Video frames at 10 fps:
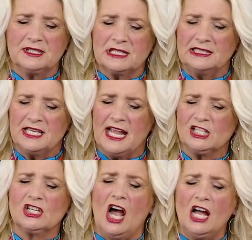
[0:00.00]

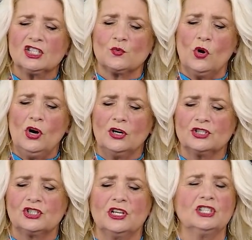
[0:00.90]
contains God's
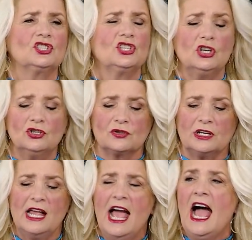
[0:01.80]
words to His children,